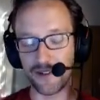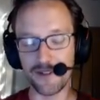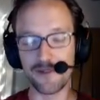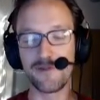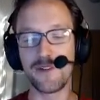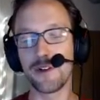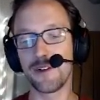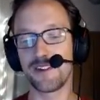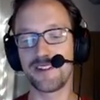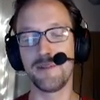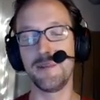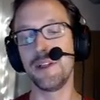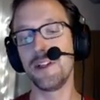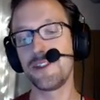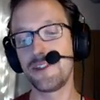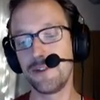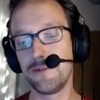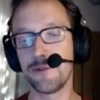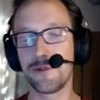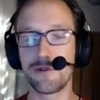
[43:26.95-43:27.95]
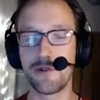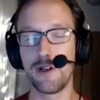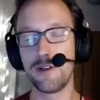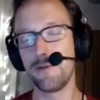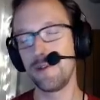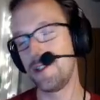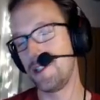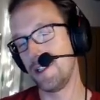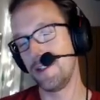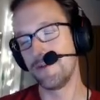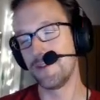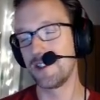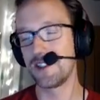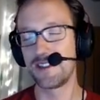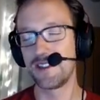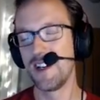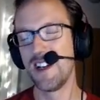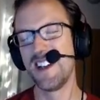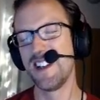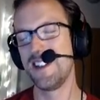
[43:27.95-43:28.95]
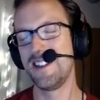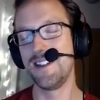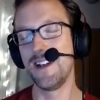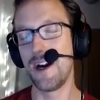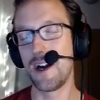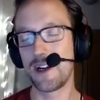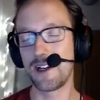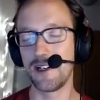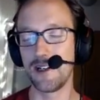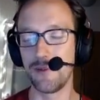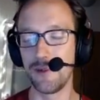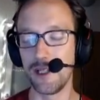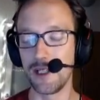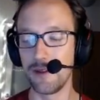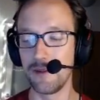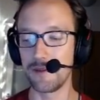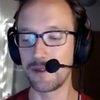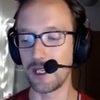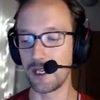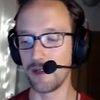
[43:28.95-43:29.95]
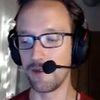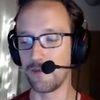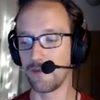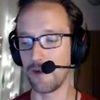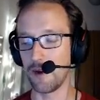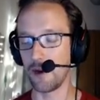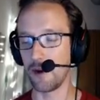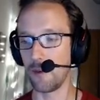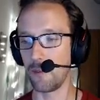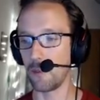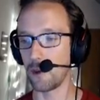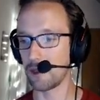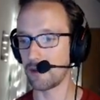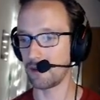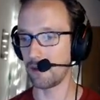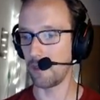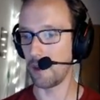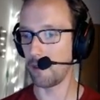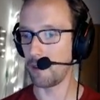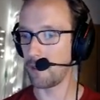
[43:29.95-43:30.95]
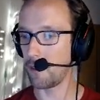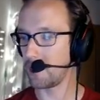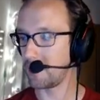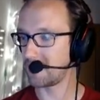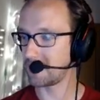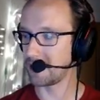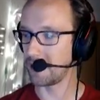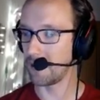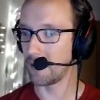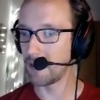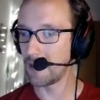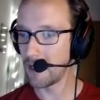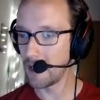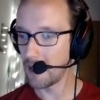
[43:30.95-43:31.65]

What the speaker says: verisimilitude we're trying to achieve, it's not going to really kind of work the way we want it to go.